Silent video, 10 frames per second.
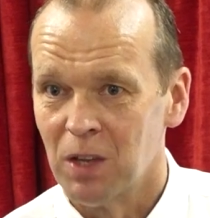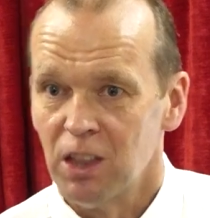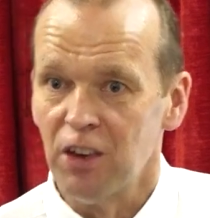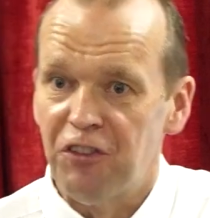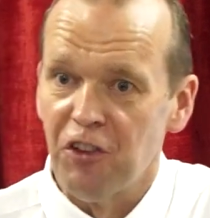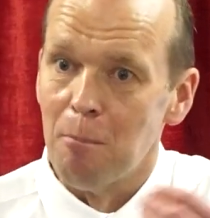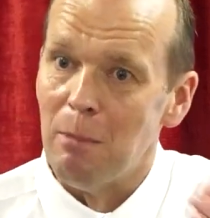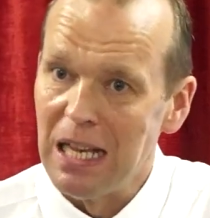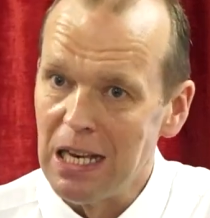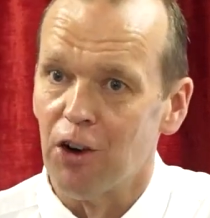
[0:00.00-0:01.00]
the
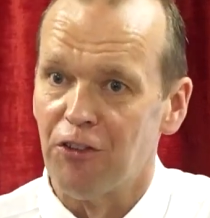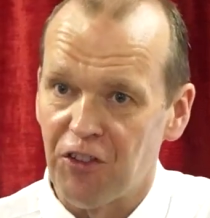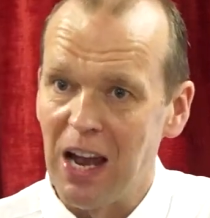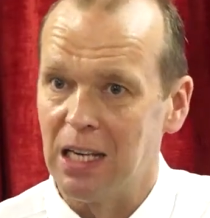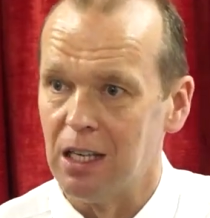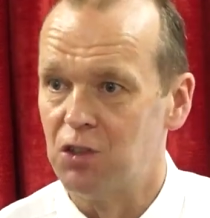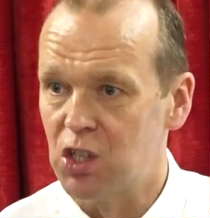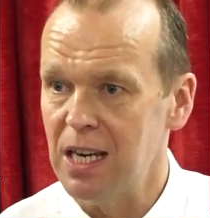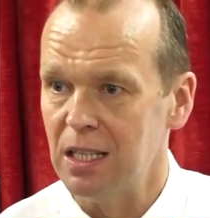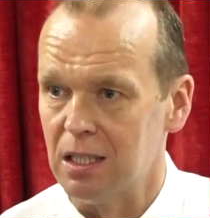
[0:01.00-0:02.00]
familiar friend of
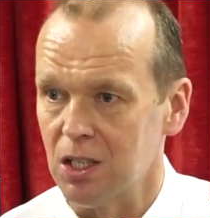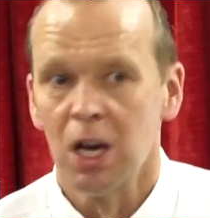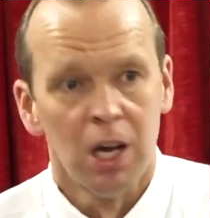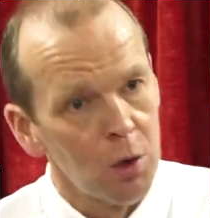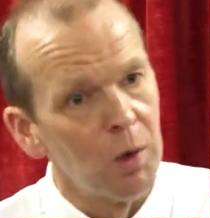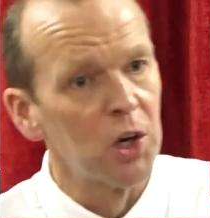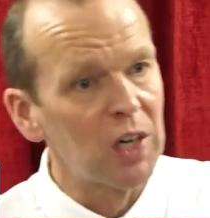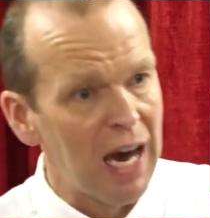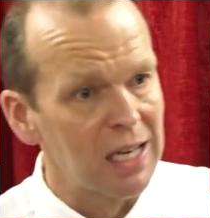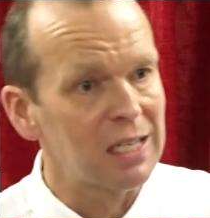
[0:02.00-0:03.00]
Jesus, the one who
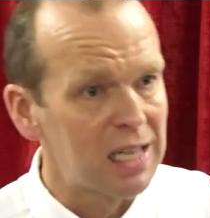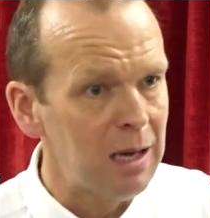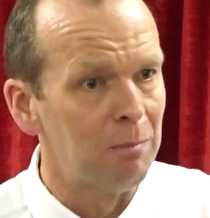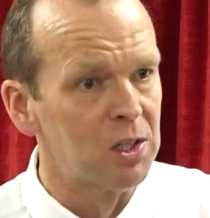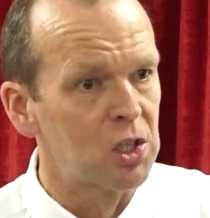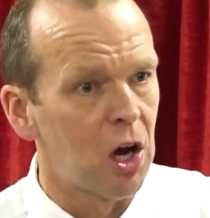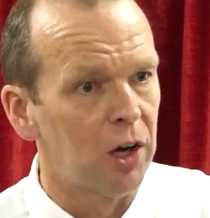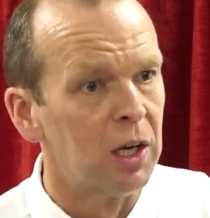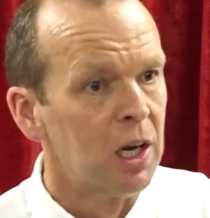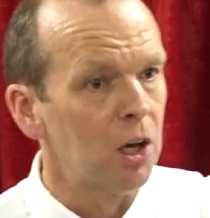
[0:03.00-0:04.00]
casts demons
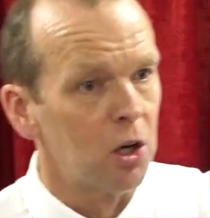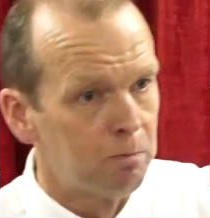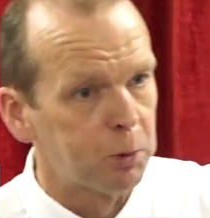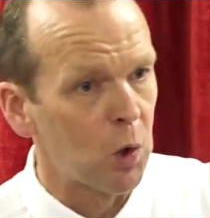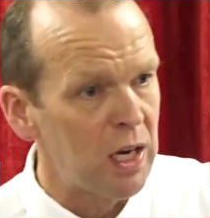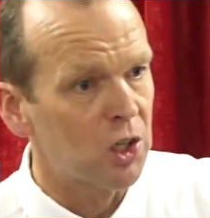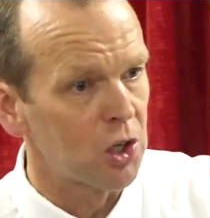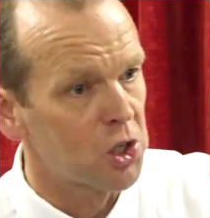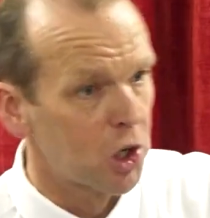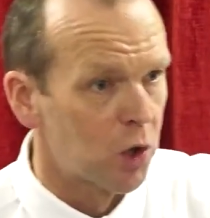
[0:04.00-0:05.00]
out and who
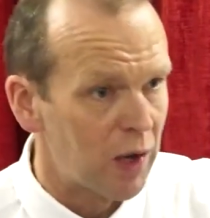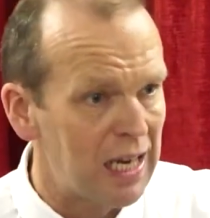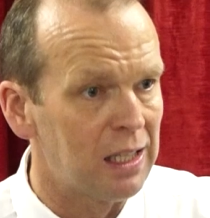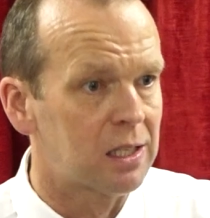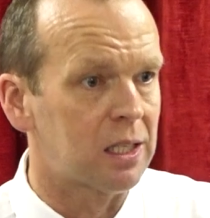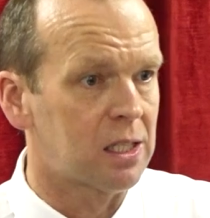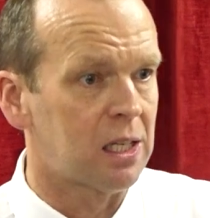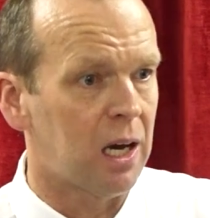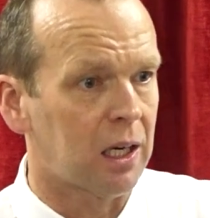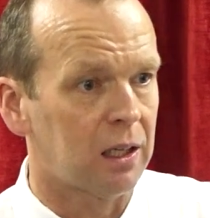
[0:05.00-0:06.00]
preaches and who heals the
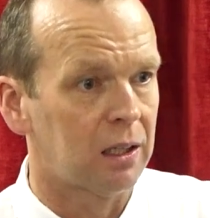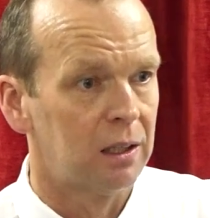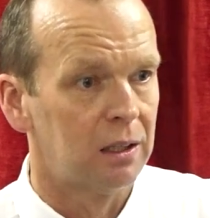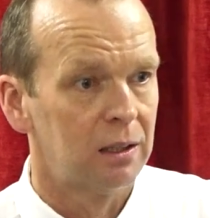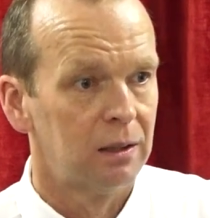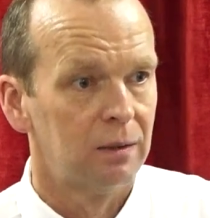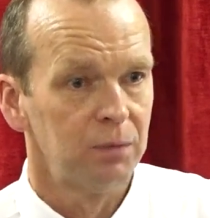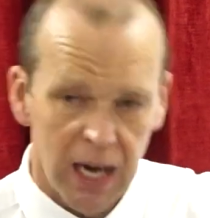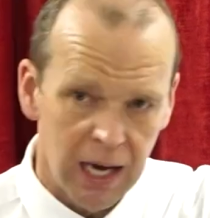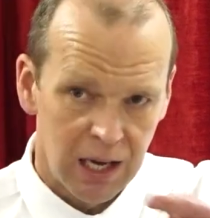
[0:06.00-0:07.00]
sick.
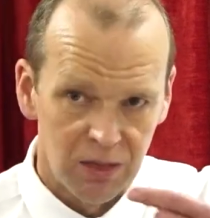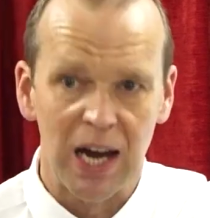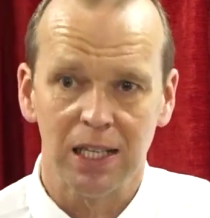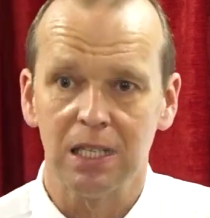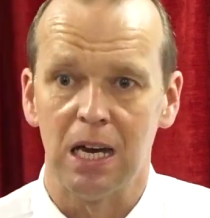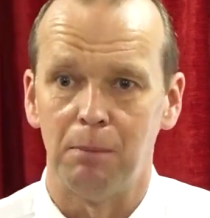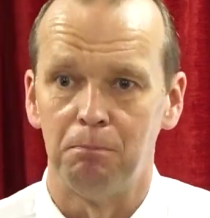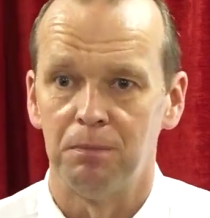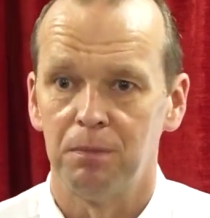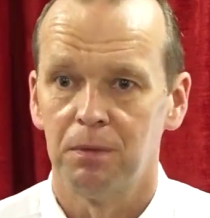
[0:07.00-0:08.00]
Yeah, that's him.